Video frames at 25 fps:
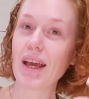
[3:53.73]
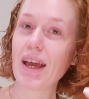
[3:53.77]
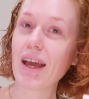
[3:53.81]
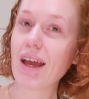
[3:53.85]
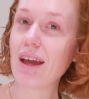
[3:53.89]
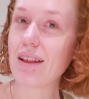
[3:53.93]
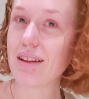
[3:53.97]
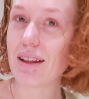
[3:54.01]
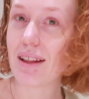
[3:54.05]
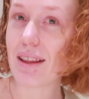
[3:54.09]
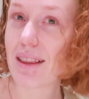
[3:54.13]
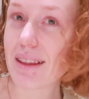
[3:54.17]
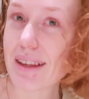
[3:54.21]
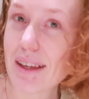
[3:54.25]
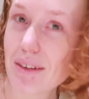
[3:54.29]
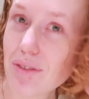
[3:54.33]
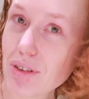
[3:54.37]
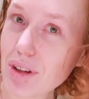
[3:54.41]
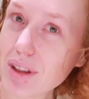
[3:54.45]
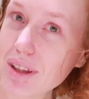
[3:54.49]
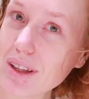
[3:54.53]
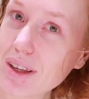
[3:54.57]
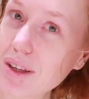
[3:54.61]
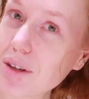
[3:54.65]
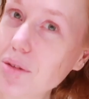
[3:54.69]
and then leave a
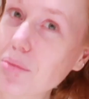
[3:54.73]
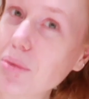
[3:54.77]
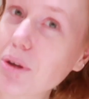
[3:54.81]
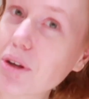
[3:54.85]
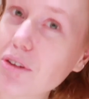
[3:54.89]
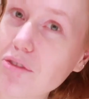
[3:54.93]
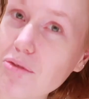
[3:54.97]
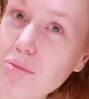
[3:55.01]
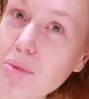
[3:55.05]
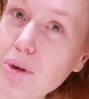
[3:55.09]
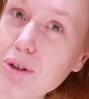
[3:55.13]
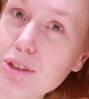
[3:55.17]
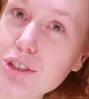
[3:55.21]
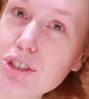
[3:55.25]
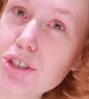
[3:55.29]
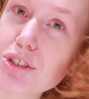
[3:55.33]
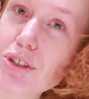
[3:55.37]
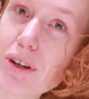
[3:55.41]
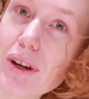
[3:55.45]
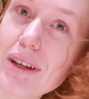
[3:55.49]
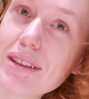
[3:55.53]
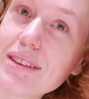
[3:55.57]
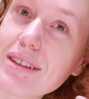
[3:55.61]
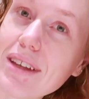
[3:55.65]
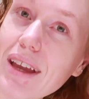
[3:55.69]
little bit of moisture
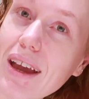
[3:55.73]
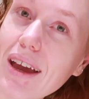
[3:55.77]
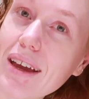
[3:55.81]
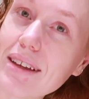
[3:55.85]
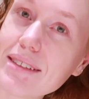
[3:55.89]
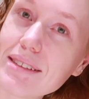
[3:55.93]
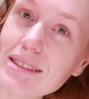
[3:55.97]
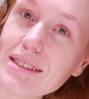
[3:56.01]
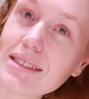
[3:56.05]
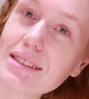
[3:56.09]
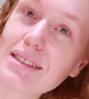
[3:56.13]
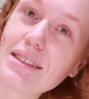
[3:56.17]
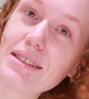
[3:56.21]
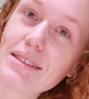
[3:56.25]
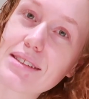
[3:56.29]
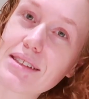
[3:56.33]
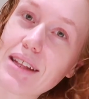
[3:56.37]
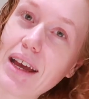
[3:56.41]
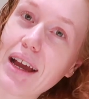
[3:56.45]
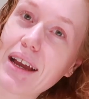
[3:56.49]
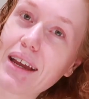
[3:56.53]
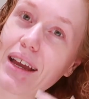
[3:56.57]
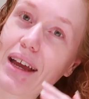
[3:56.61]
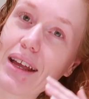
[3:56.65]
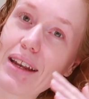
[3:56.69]
at the ends, because
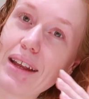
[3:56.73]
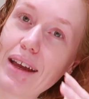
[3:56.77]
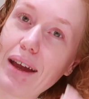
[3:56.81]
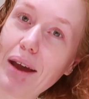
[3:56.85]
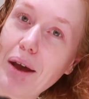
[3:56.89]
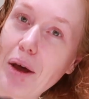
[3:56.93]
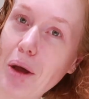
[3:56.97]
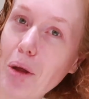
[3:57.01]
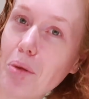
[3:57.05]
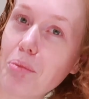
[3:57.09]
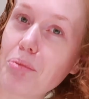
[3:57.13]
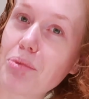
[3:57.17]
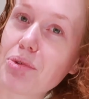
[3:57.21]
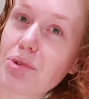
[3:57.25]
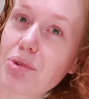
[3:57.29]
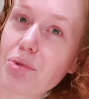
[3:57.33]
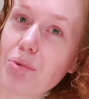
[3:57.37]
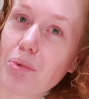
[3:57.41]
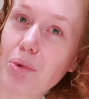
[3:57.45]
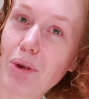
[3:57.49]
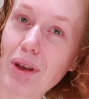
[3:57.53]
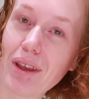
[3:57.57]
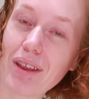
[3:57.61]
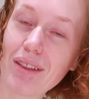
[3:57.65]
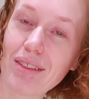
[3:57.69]
that kind of helps
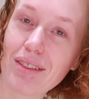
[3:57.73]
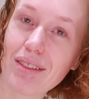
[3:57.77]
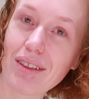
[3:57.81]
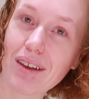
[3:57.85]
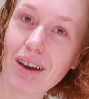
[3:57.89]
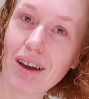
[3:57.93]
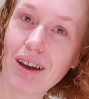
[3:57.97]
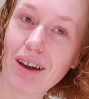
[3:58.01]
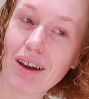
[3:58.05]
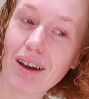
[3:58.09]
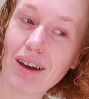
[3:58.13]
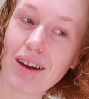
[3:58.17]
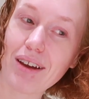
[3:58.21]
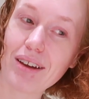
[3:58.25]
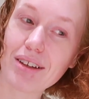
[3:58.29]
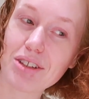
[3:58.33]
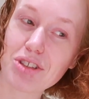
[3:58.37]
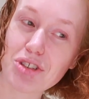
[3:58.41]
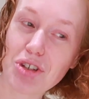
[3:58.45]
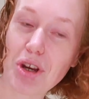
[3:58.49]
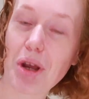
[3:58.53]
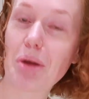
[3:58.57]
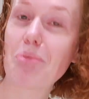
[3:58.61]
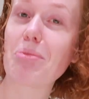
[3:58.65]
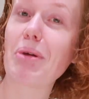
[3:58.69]
with
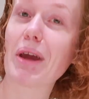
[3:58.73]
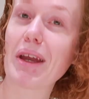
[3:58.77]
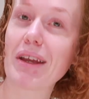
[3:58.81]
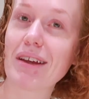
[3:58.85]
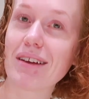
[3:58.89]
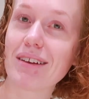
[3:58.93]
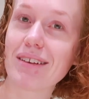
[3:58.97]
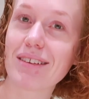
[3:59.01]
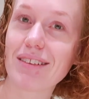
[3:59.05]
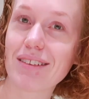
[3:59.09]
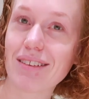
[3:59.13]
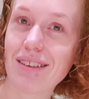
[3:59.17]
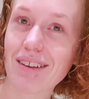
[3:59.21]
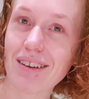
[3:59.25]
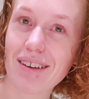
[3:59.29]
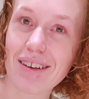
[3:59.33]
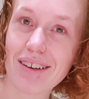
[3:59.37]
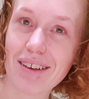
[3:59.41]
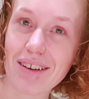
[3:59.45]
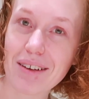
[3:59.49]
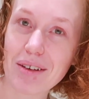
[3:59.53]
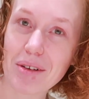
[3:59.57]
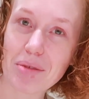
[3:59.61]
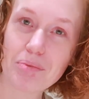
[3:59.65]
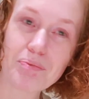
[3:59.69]
shaping
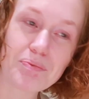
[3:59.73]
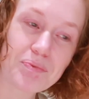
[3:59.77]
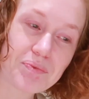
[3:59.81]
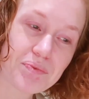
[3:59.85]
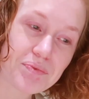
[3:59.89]
the